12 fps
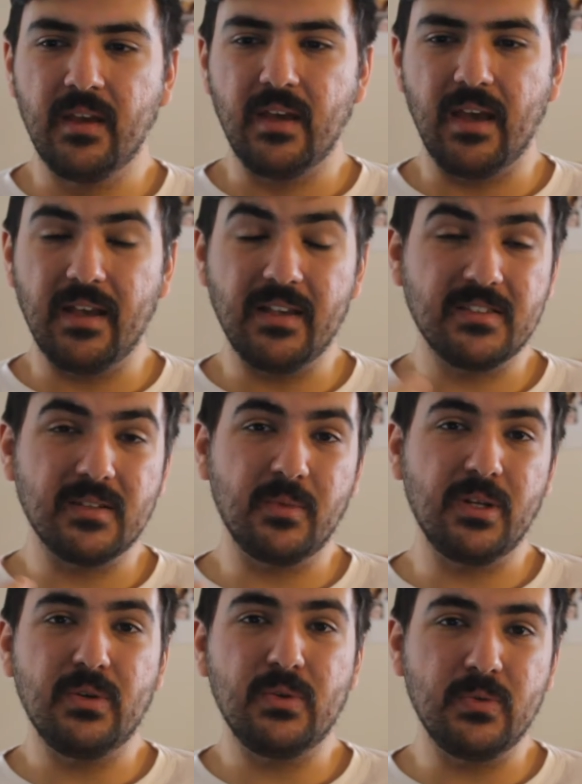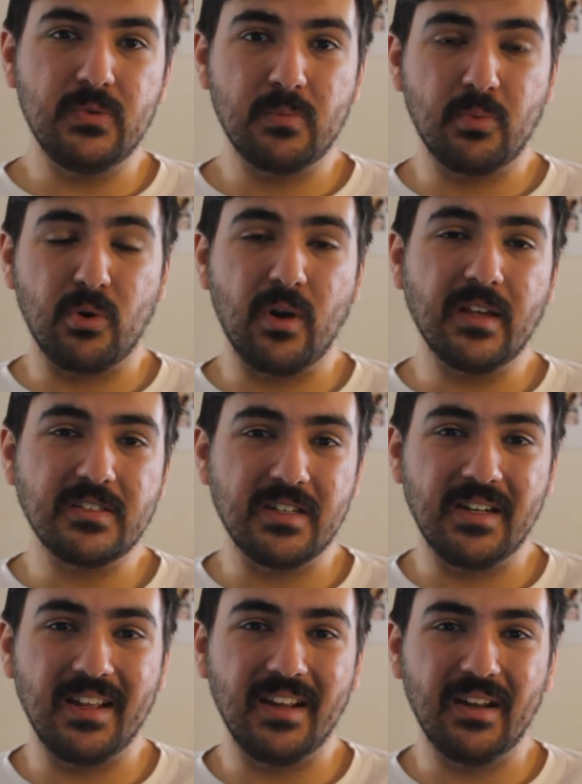As somebody who's
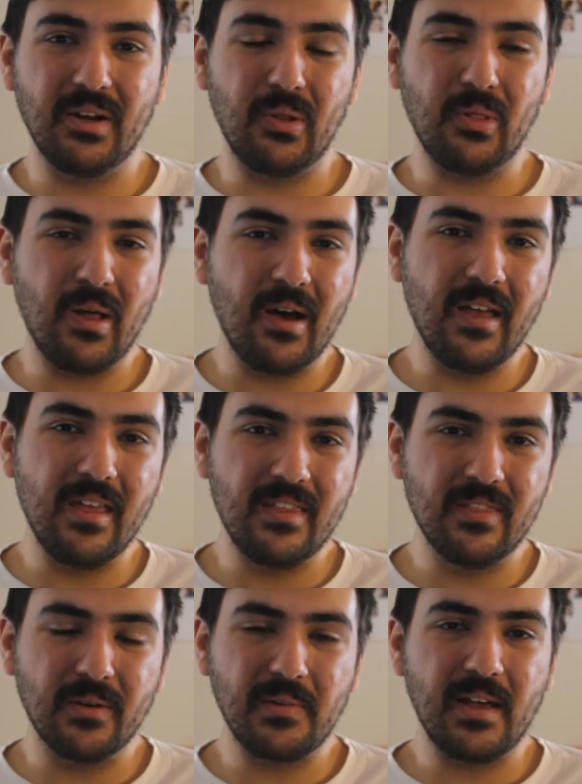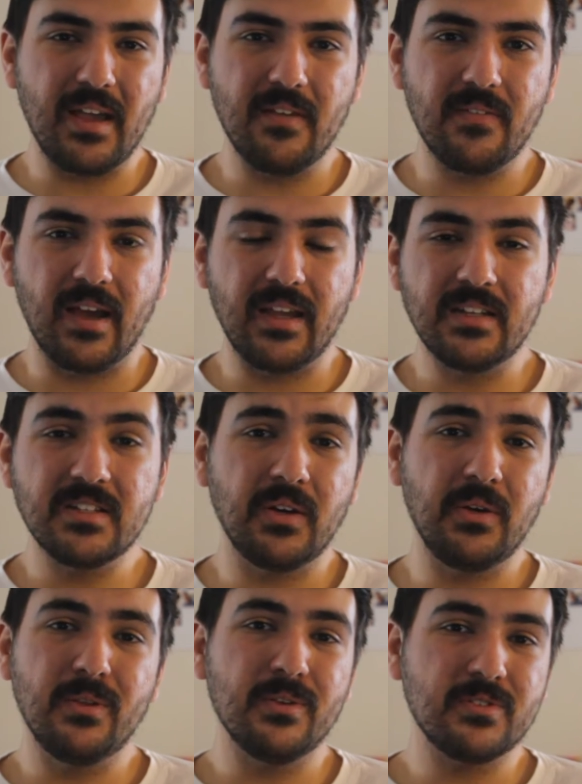procrastinated a lot in their life, I can tell
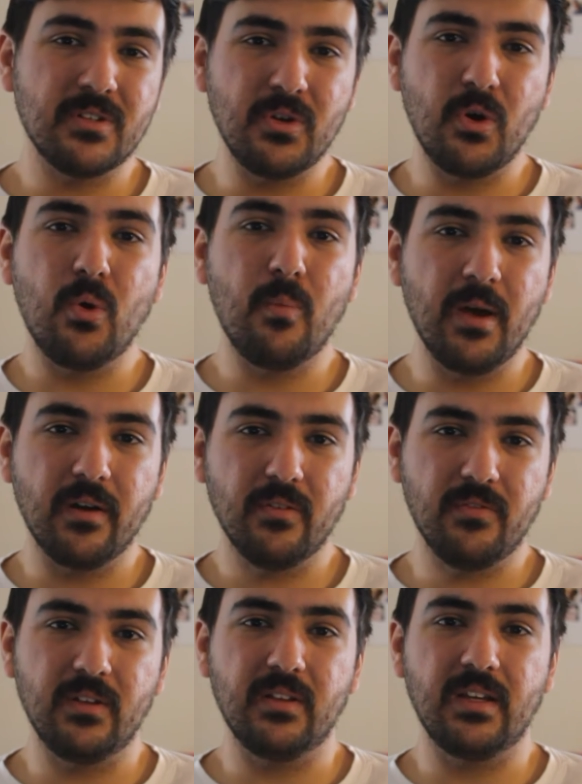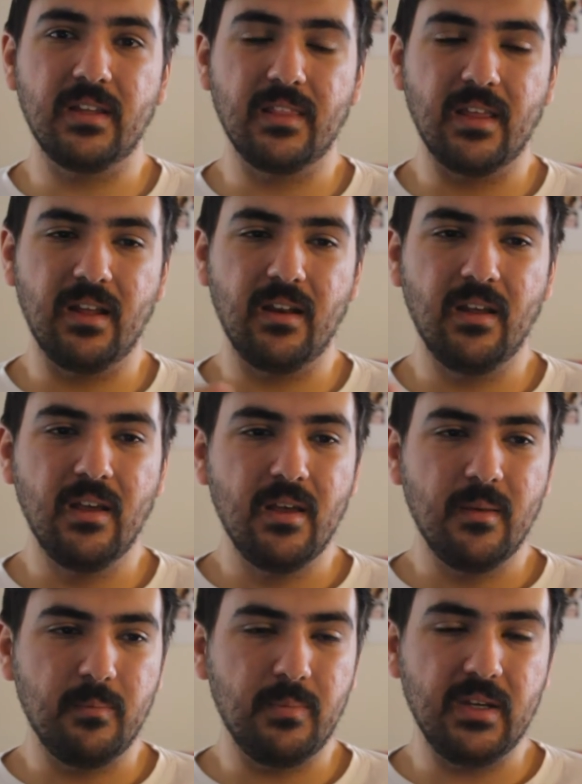you there's no better feeling than
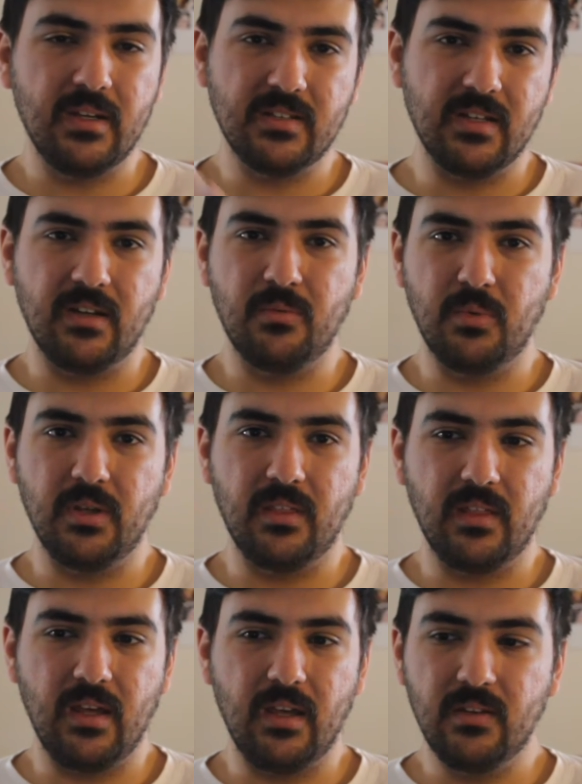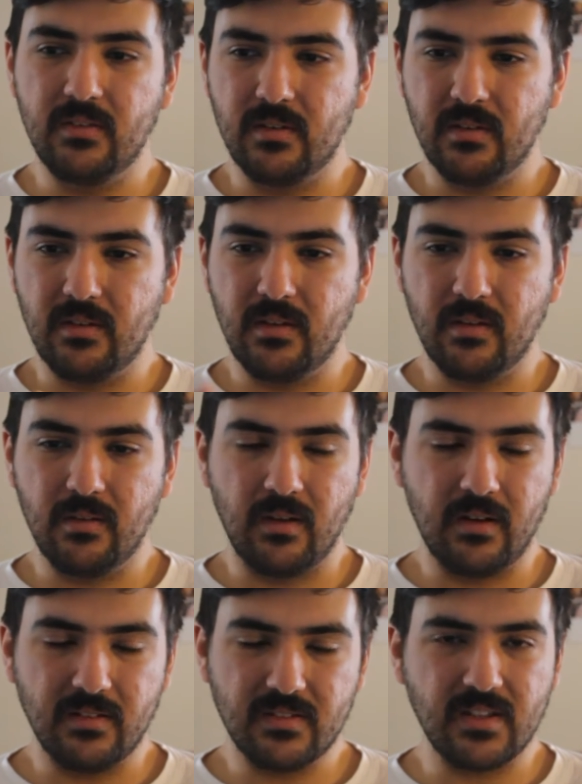being done with
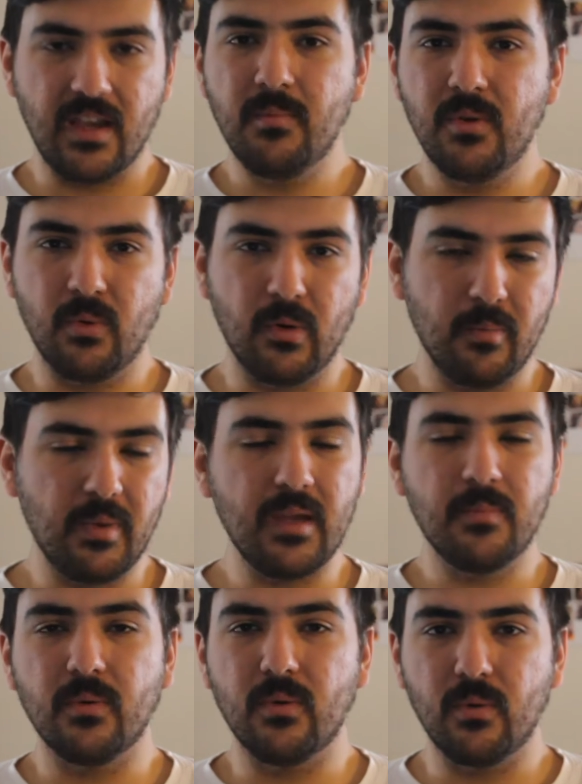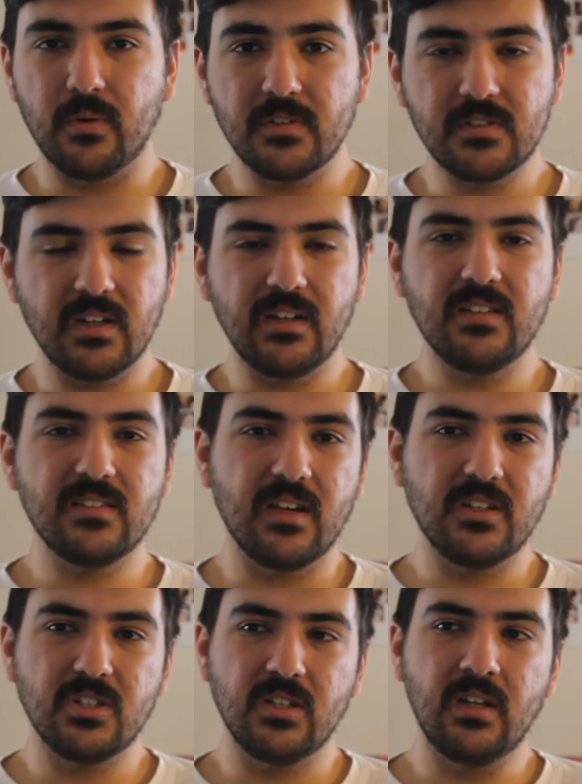an assignment or a paper or a study
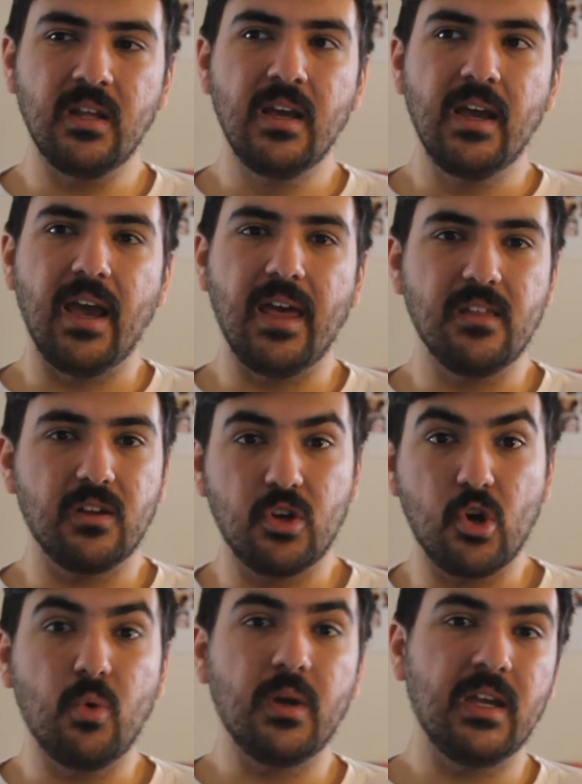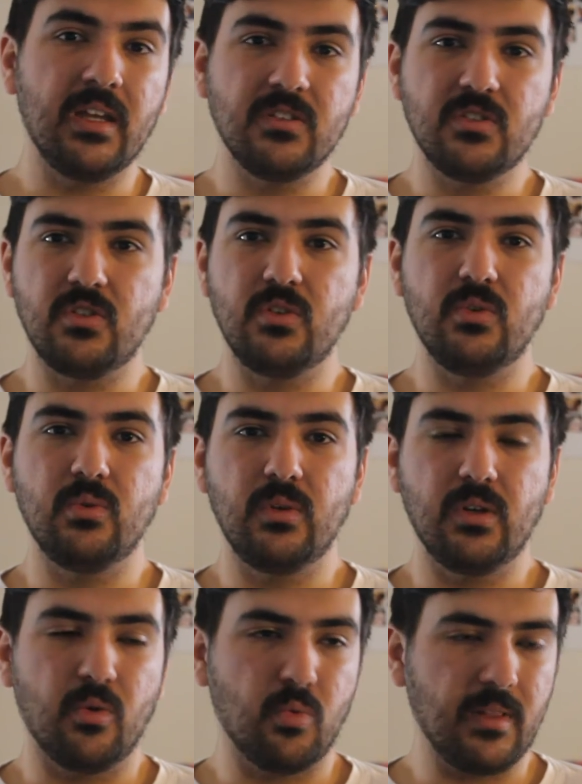session, and then going into,
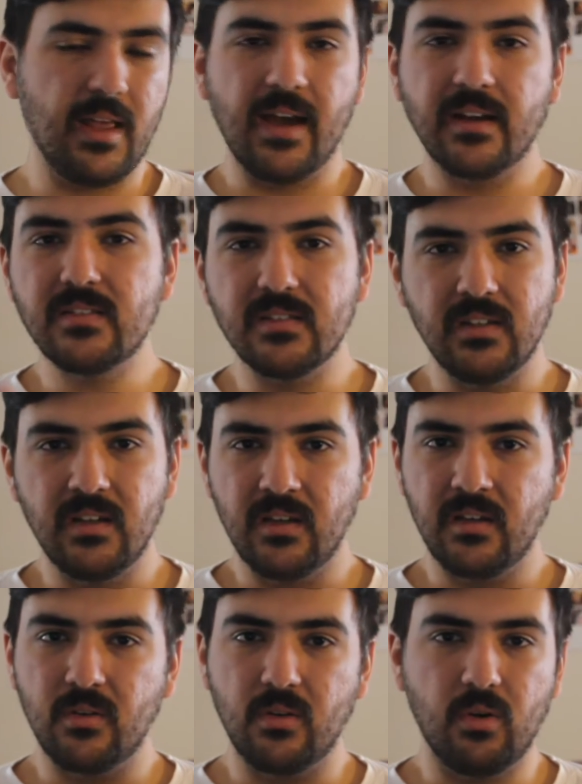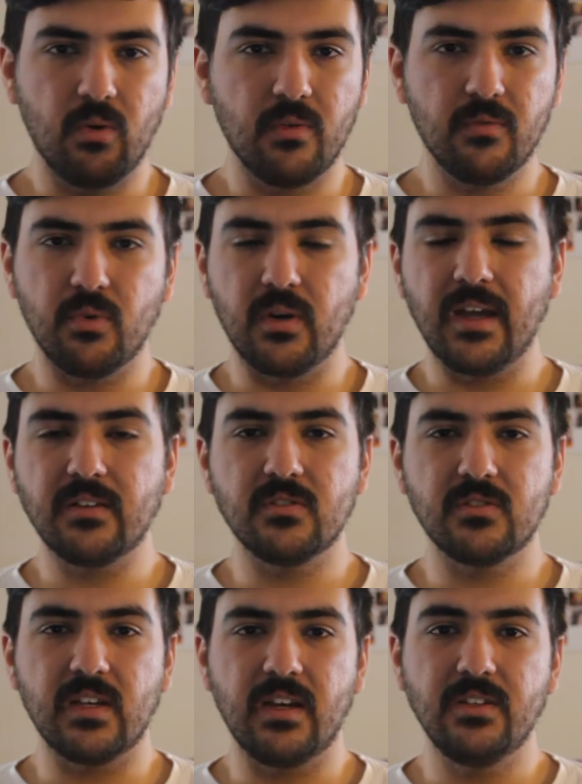relaxing, going for an
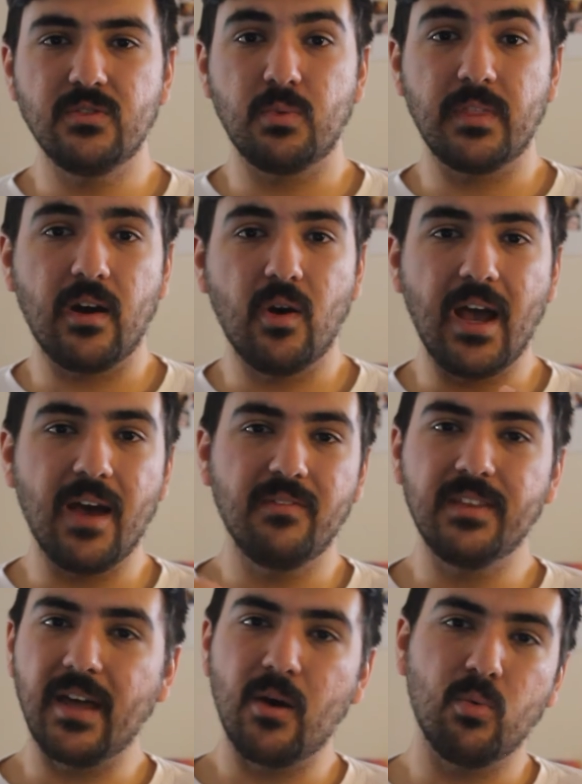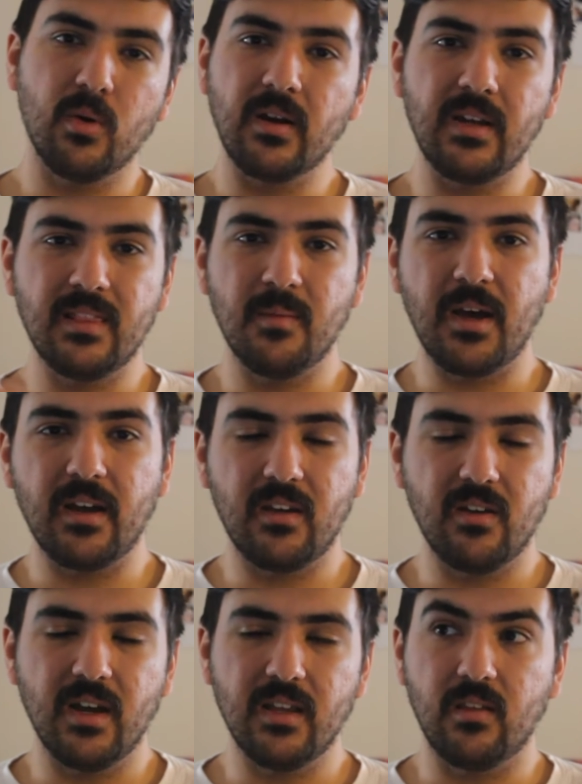exercise without having that worry in the back of
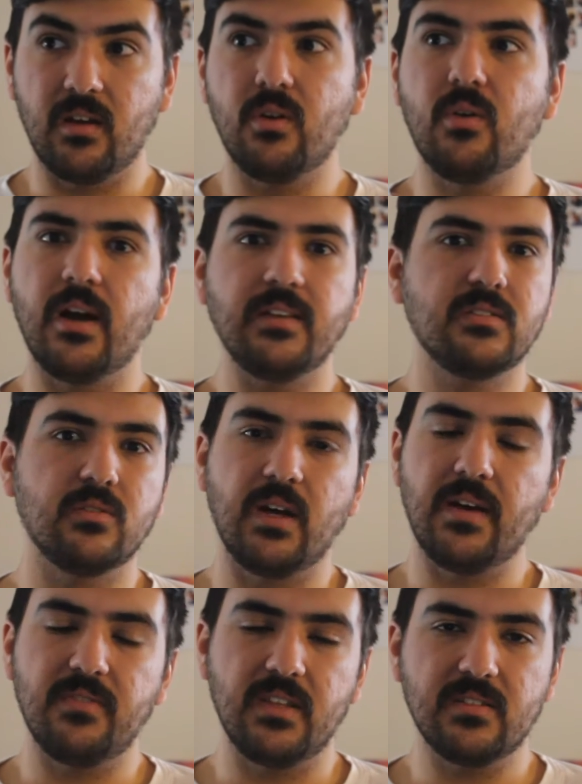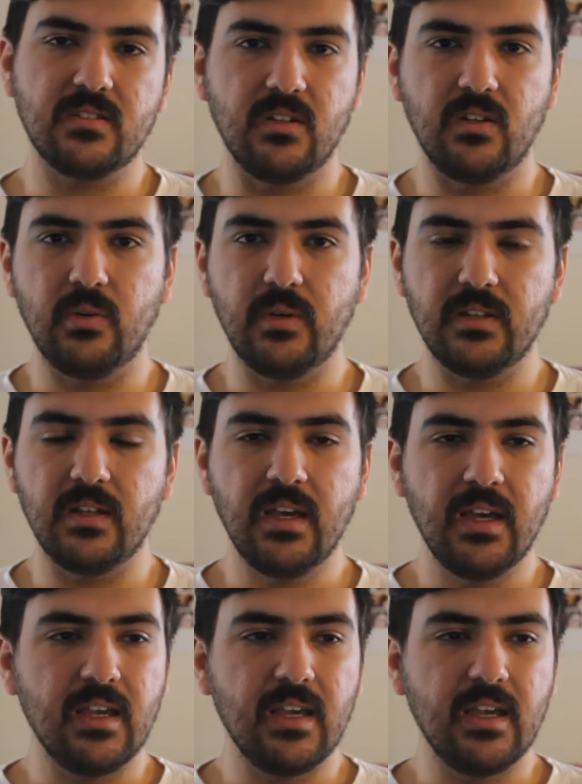your head, like, oh, I still have this to do.